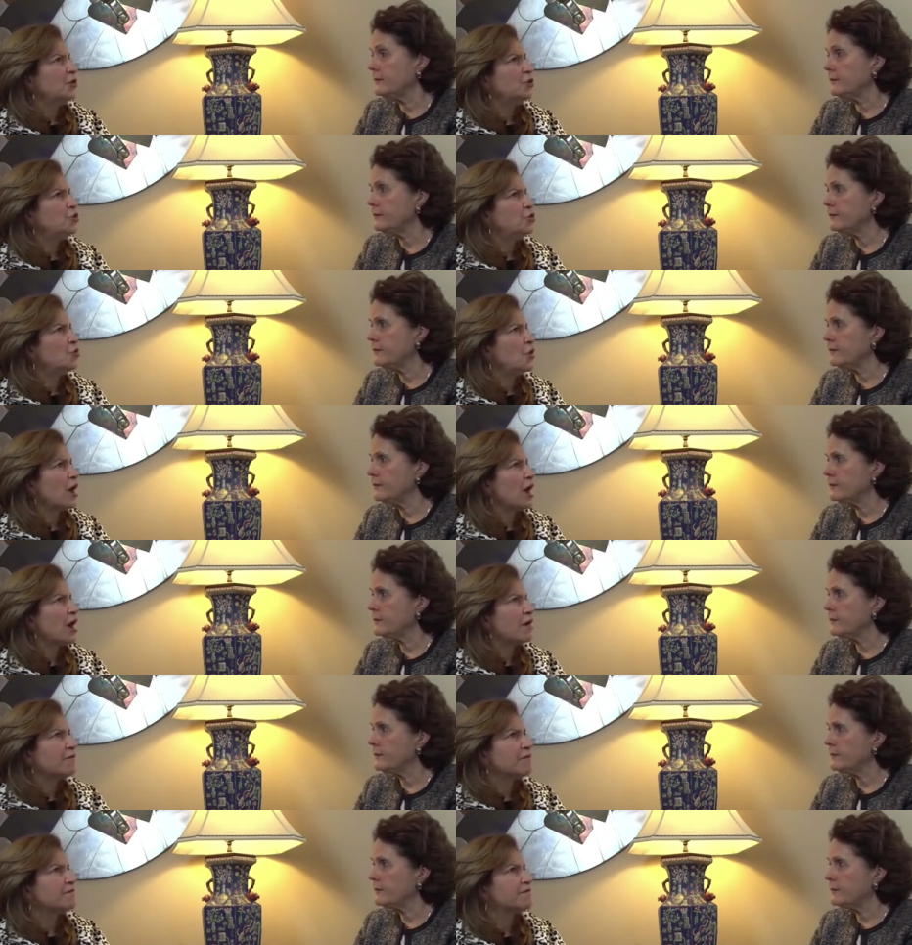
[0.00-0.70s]
Speaker 1: you
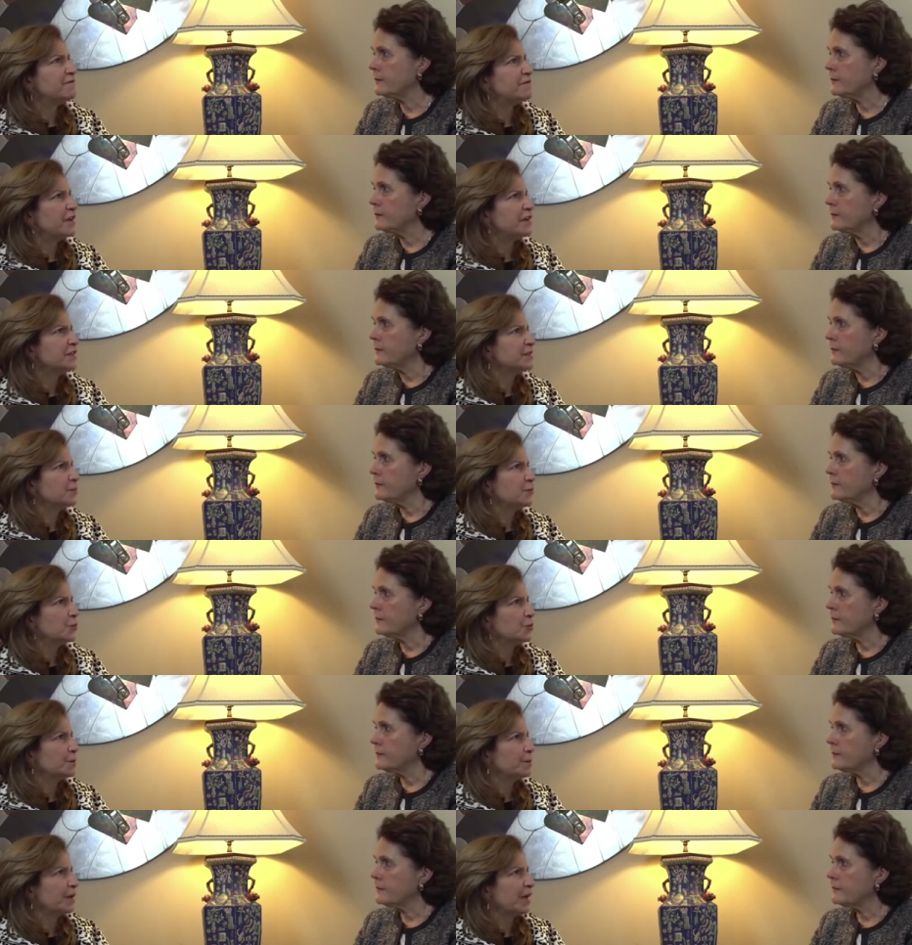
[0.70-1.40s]
have a
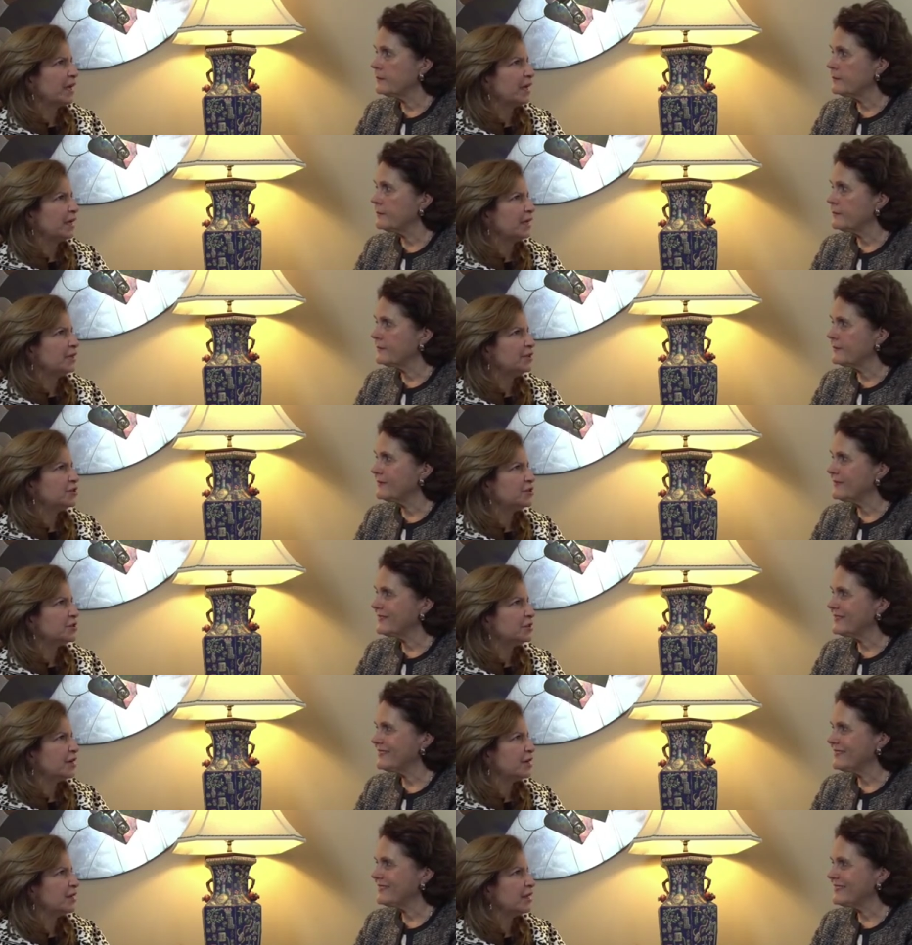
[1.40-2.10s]
facebook
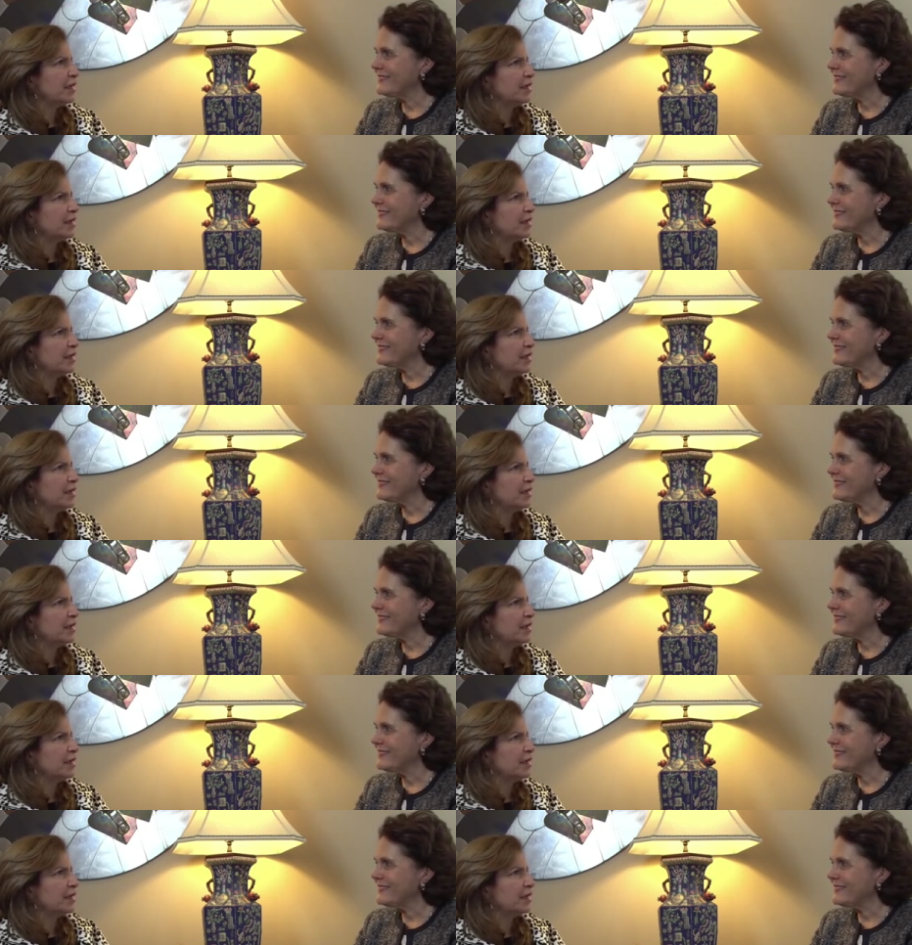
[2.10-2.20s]
page that